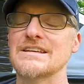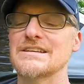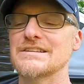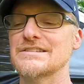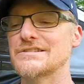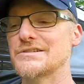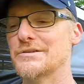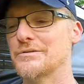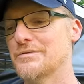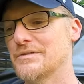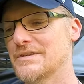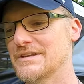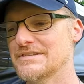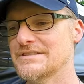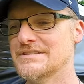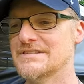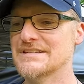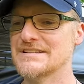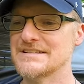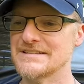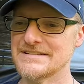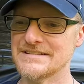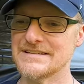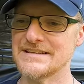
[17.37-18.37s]
So this
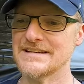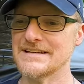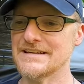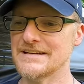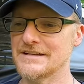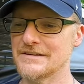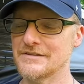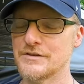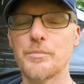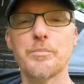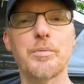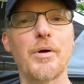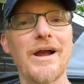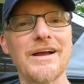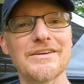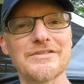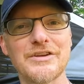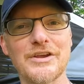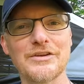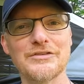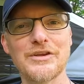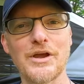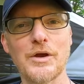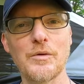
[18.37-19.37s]
is uh, the
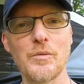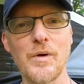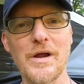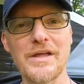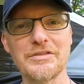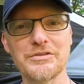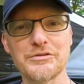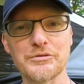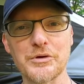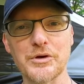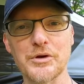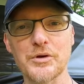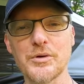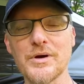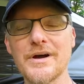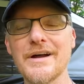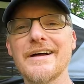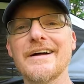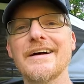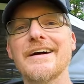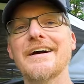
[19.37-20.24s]
process I went through.